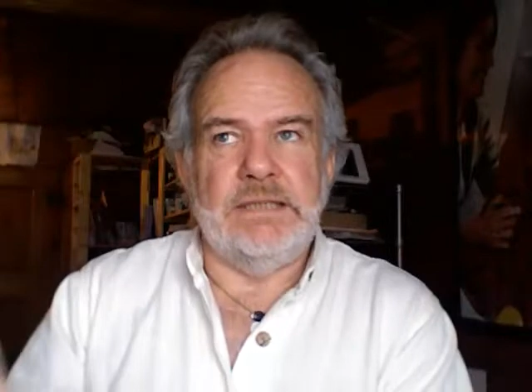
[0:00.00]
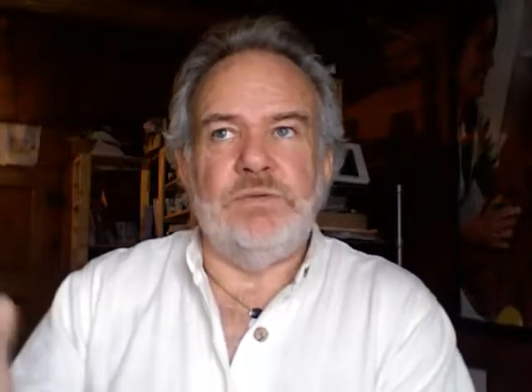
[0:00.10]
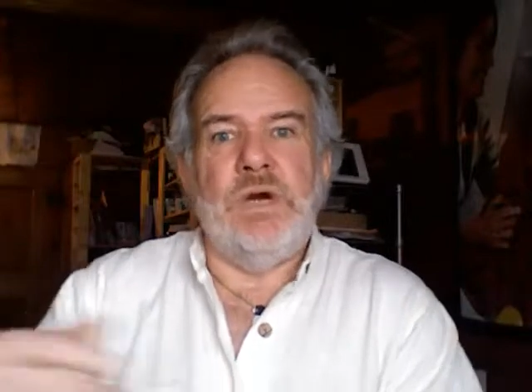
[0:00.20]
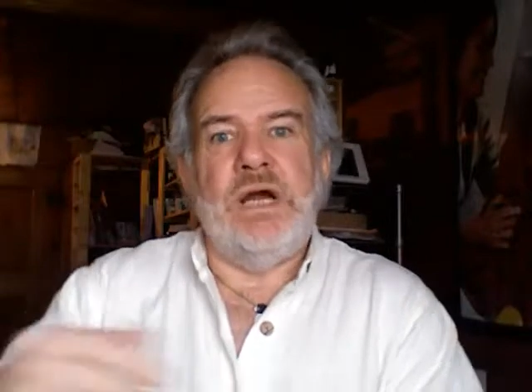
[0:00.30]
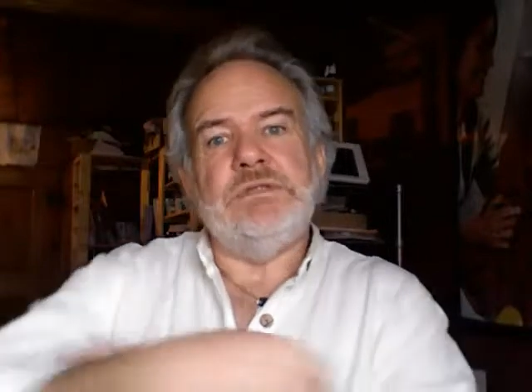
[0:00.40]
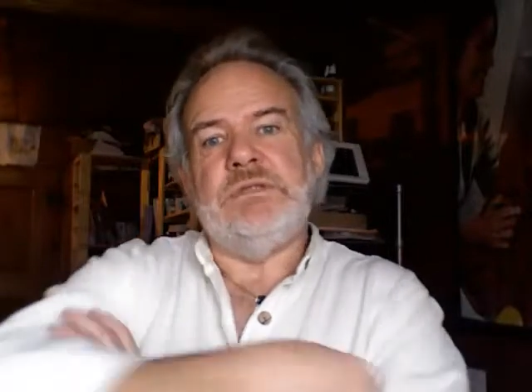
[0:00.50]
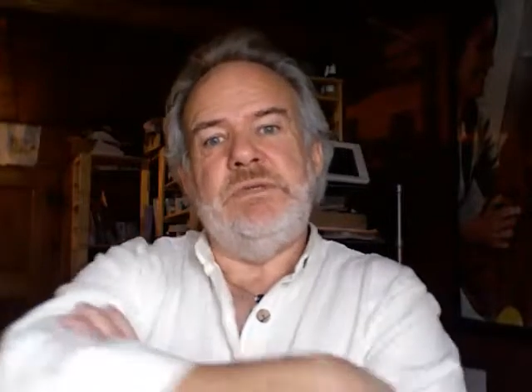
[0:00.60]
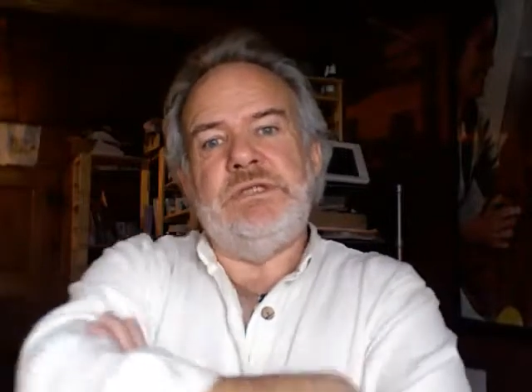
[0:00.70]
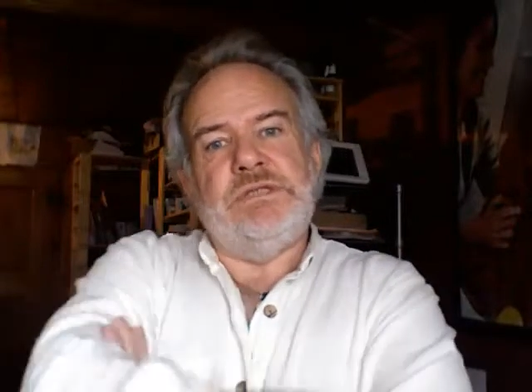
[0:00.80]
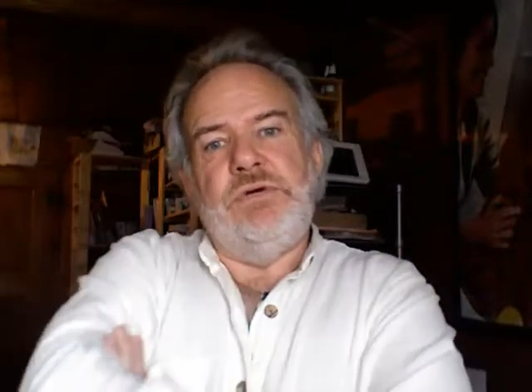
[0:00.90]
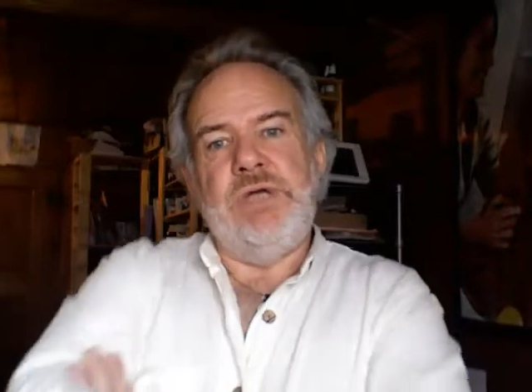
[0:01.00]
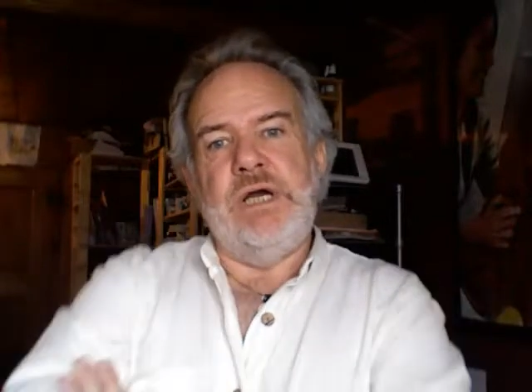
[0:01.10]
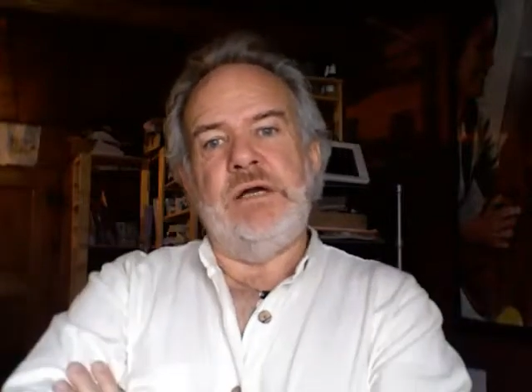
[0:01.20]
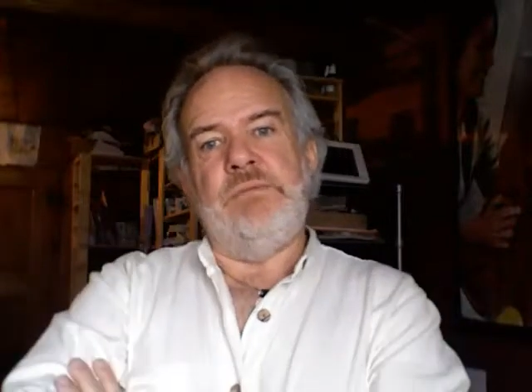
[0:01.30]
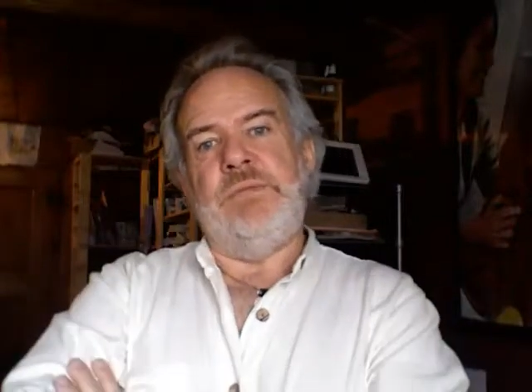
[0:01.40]
said, why would somebody so
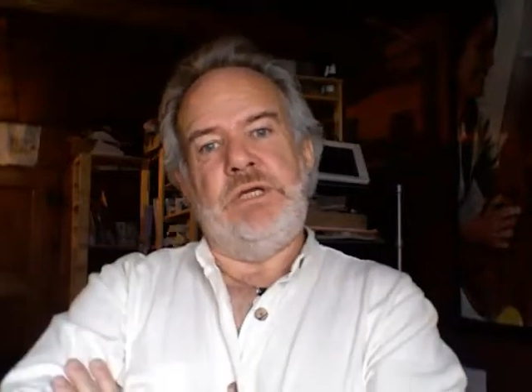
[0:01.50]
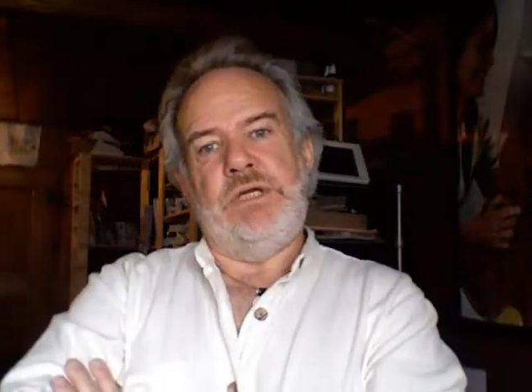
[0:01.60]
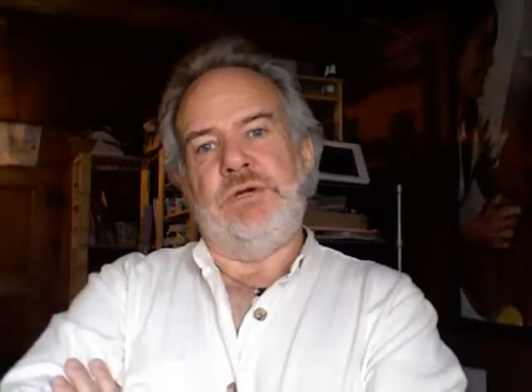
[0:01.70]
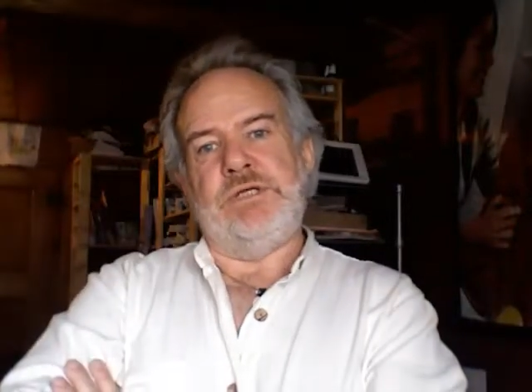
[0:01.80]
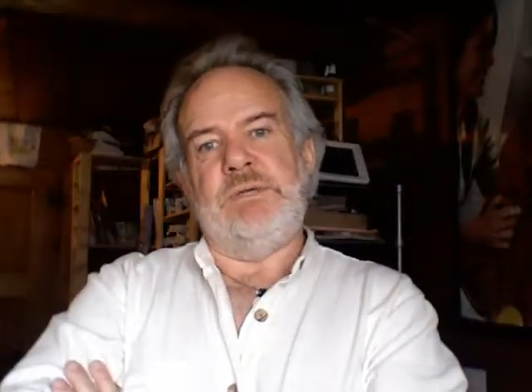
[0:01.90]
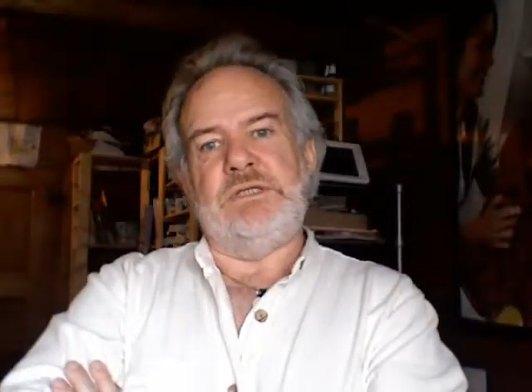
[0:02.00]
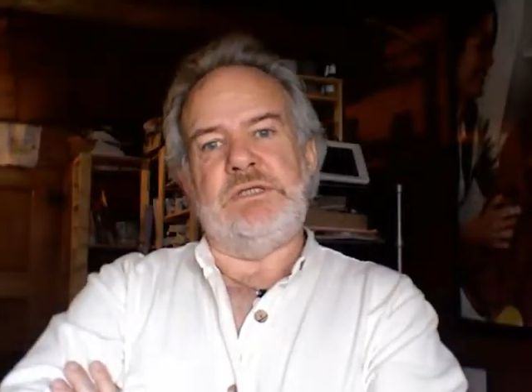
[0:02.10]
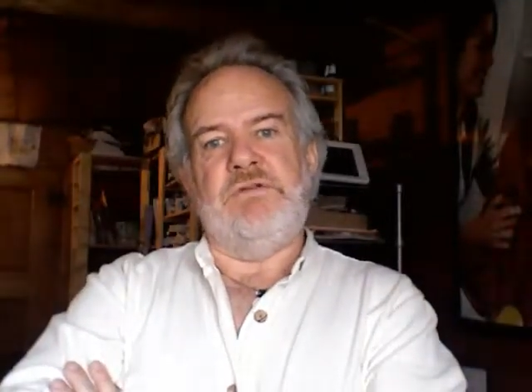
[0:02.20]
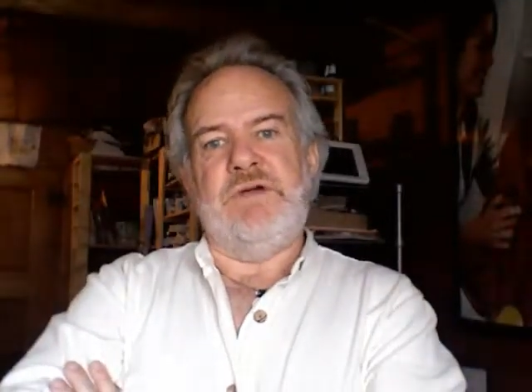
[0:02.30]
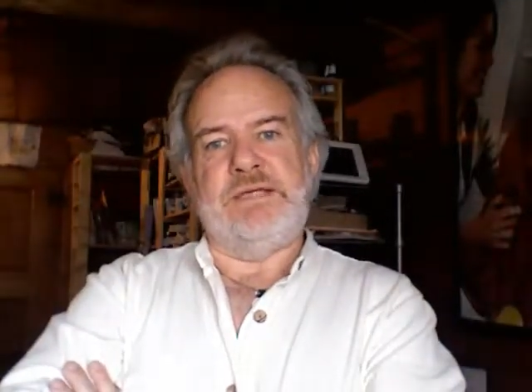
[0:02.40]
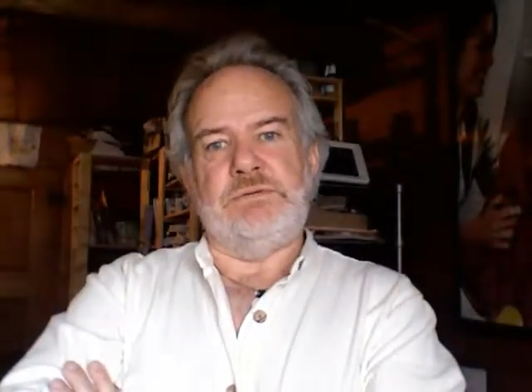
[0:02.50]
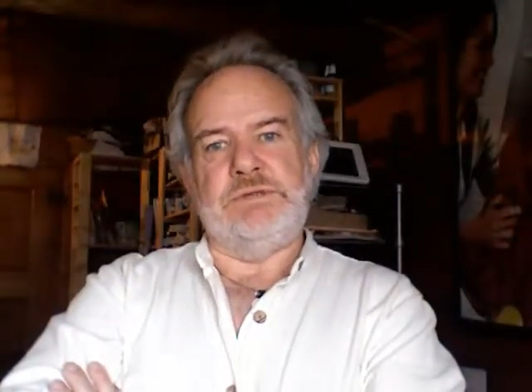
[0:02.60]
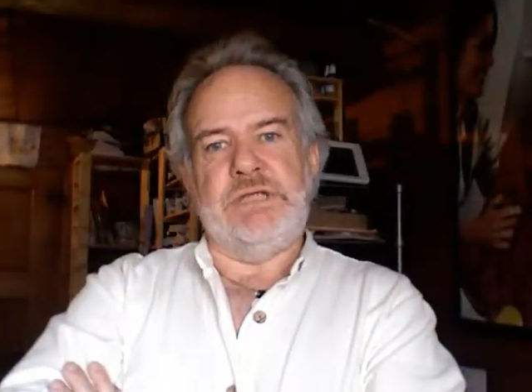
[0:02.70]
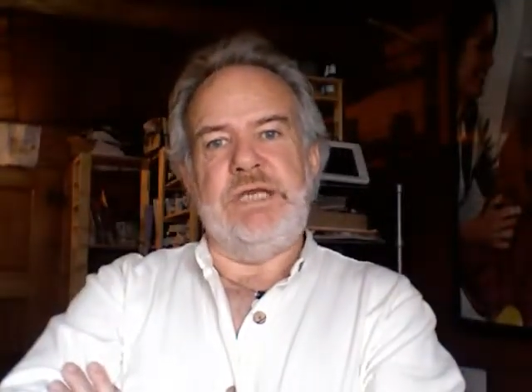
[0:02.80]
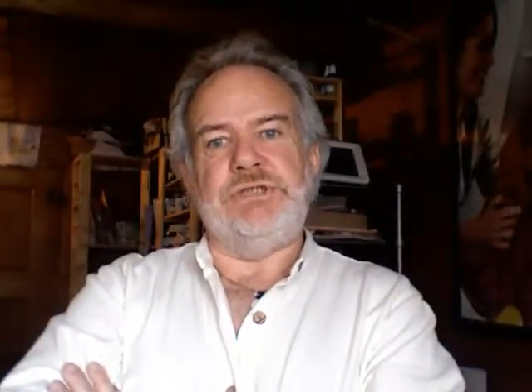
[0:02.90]
young be curious about
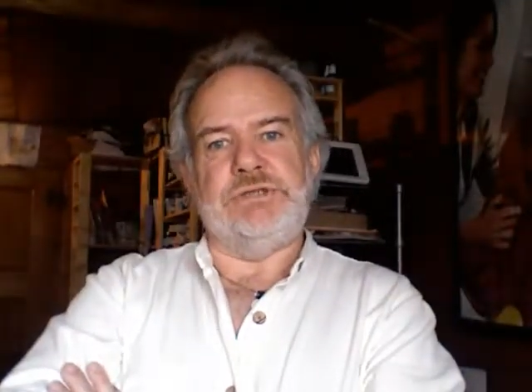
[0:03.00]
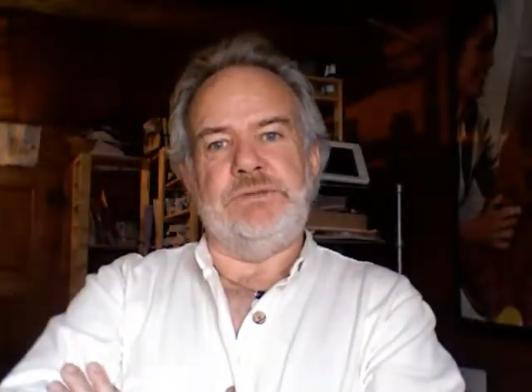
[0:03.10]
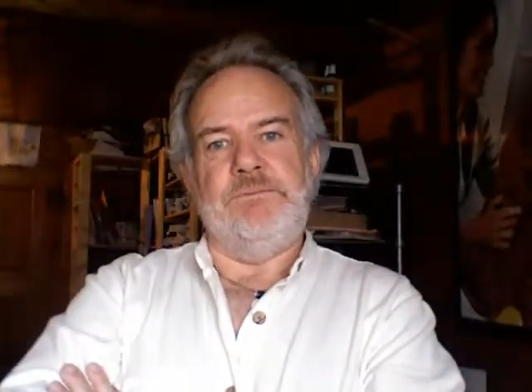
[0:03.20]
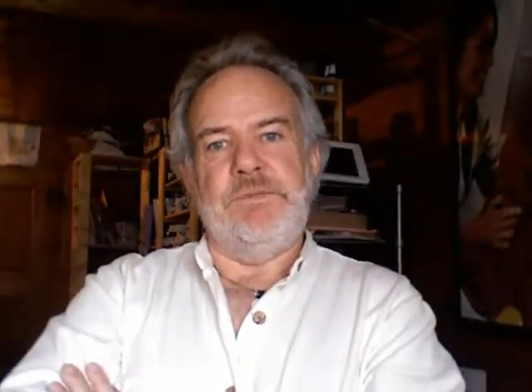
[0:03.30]
self-actualization?